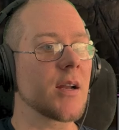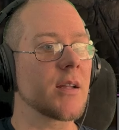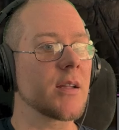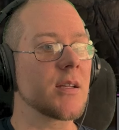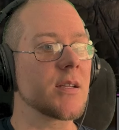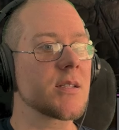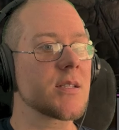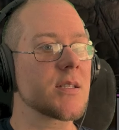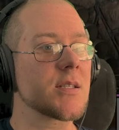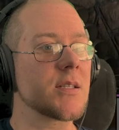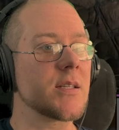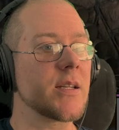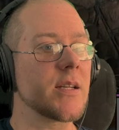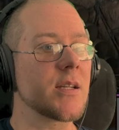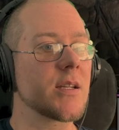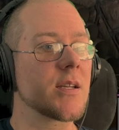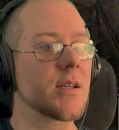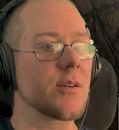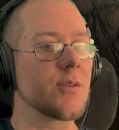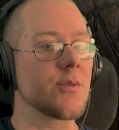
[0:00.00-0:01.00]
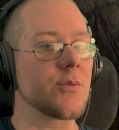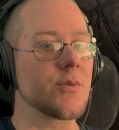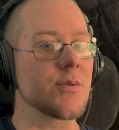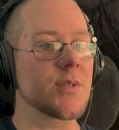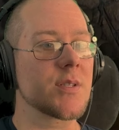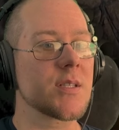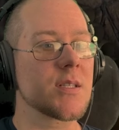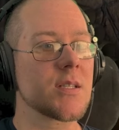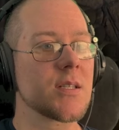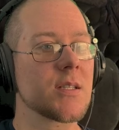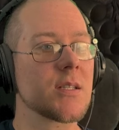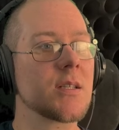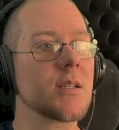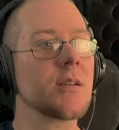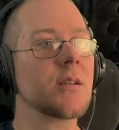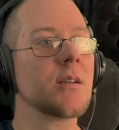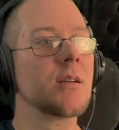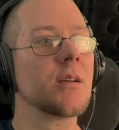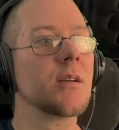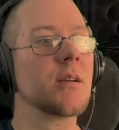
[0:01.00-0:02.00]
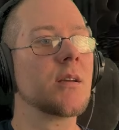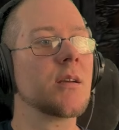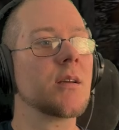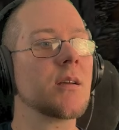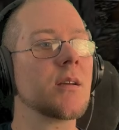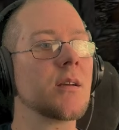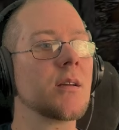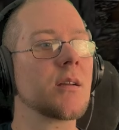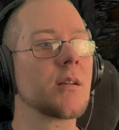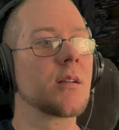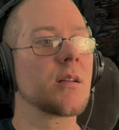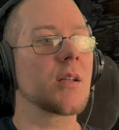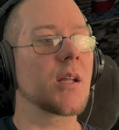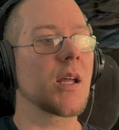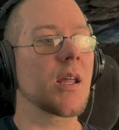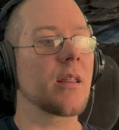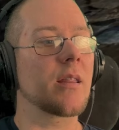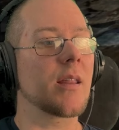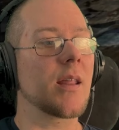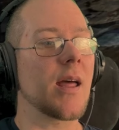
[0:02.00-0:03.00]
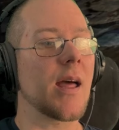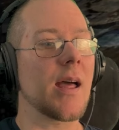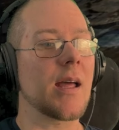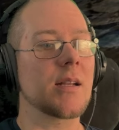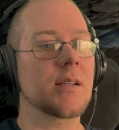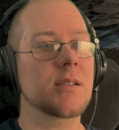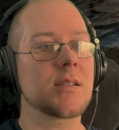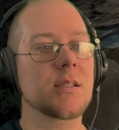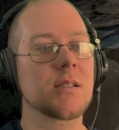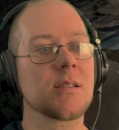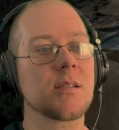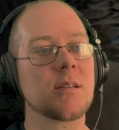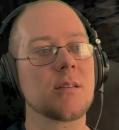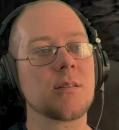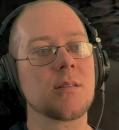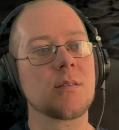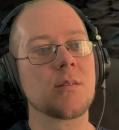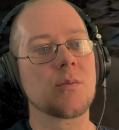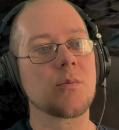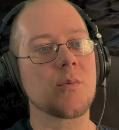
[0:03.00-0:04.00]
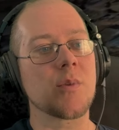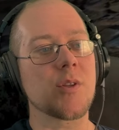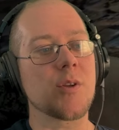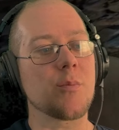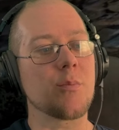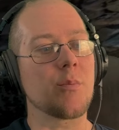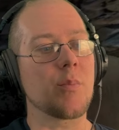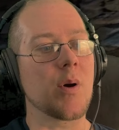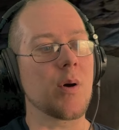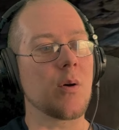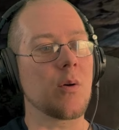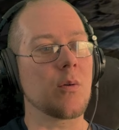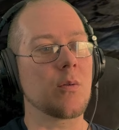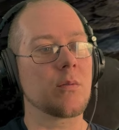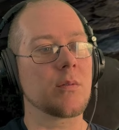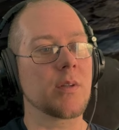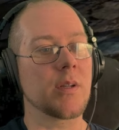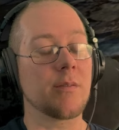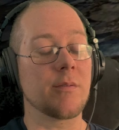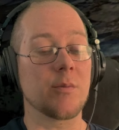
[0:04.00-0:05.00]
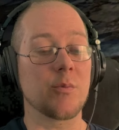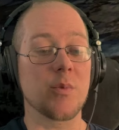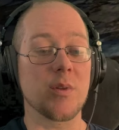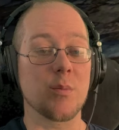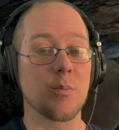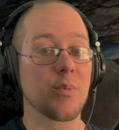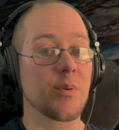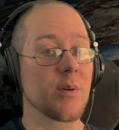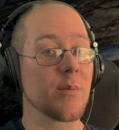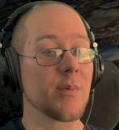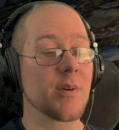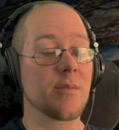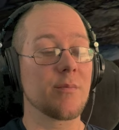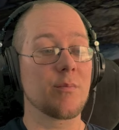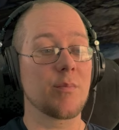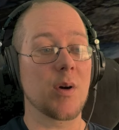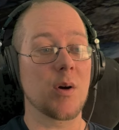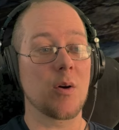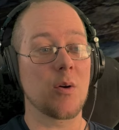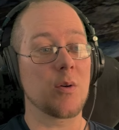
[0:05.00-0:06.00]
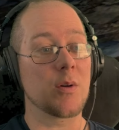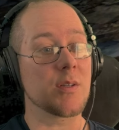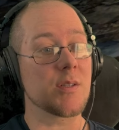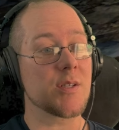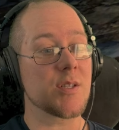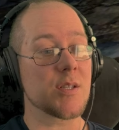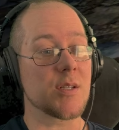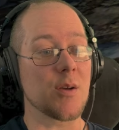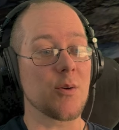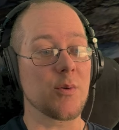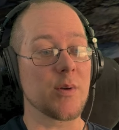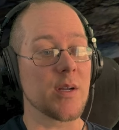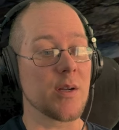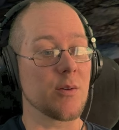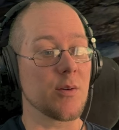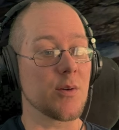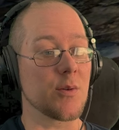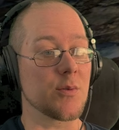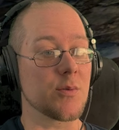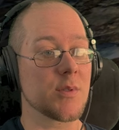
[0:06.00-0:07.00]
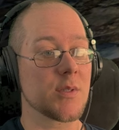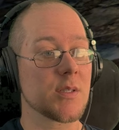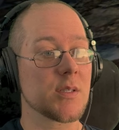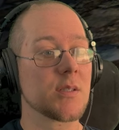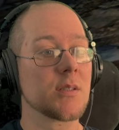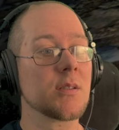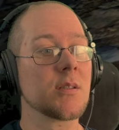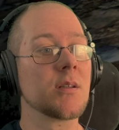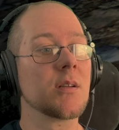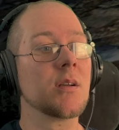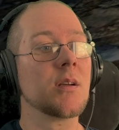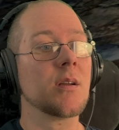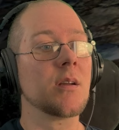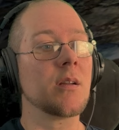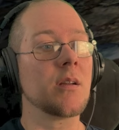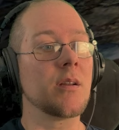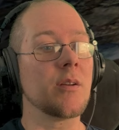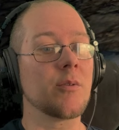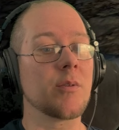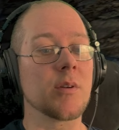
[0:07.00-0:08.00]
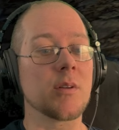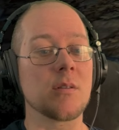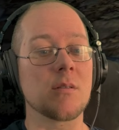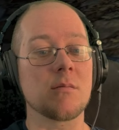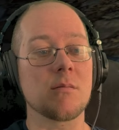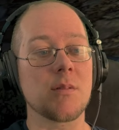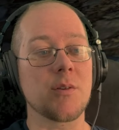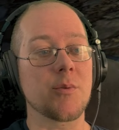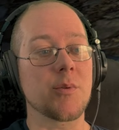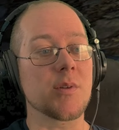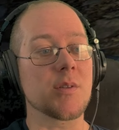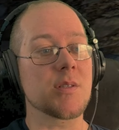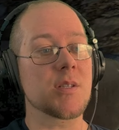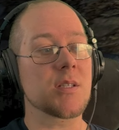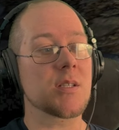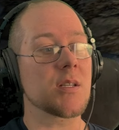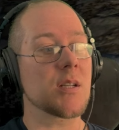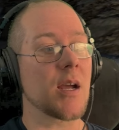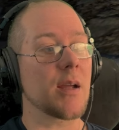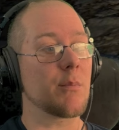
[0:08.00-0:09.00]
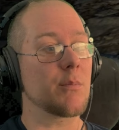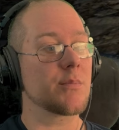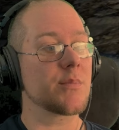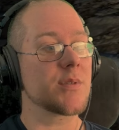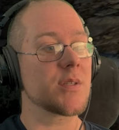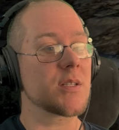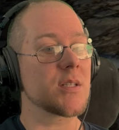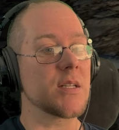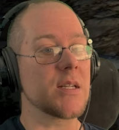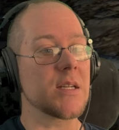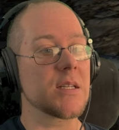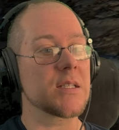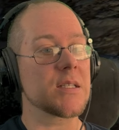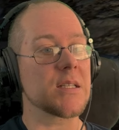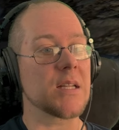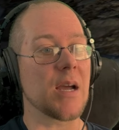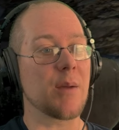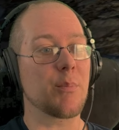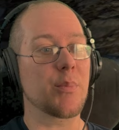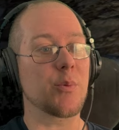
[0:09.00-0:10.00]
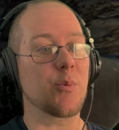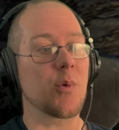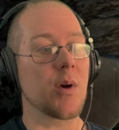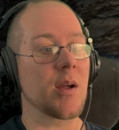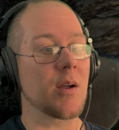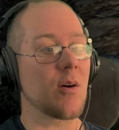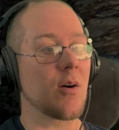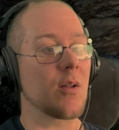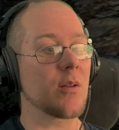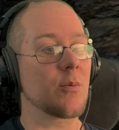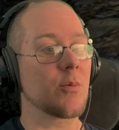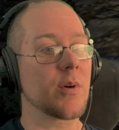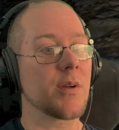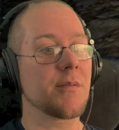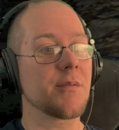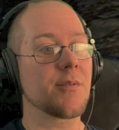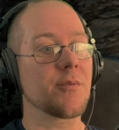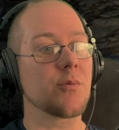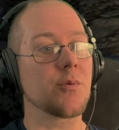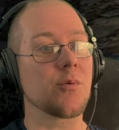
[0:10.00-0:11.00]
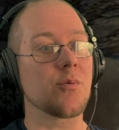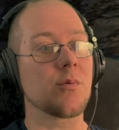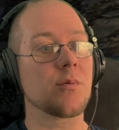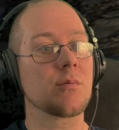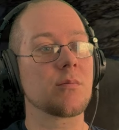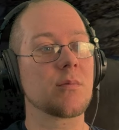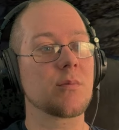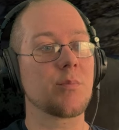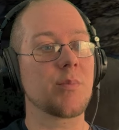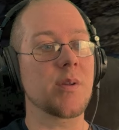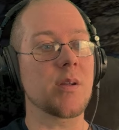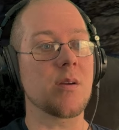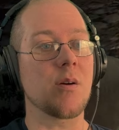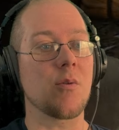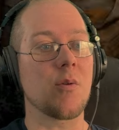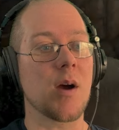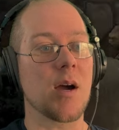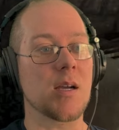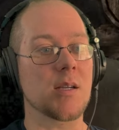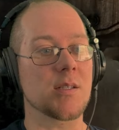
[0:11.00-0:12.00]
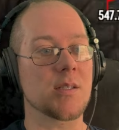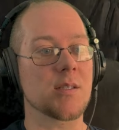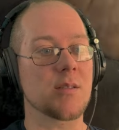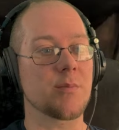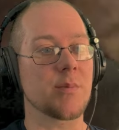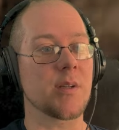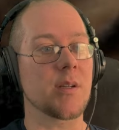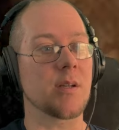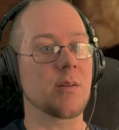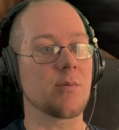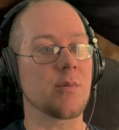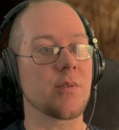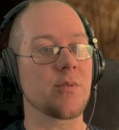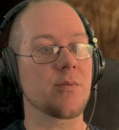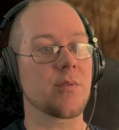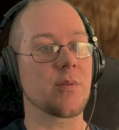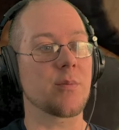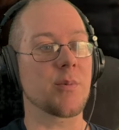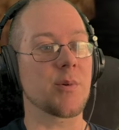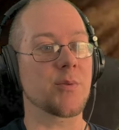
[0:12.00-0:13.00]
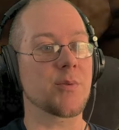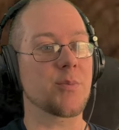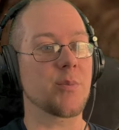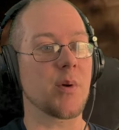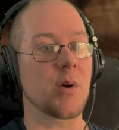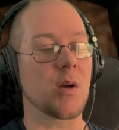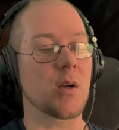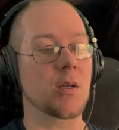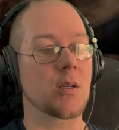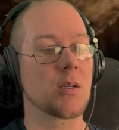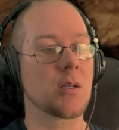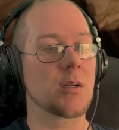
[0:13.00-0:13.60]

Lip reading: to get sneak kills like that with your bow. Even with a primitive bow and stone arrows, you can sneak snipe your way all the way through POIs to begin with for the most part.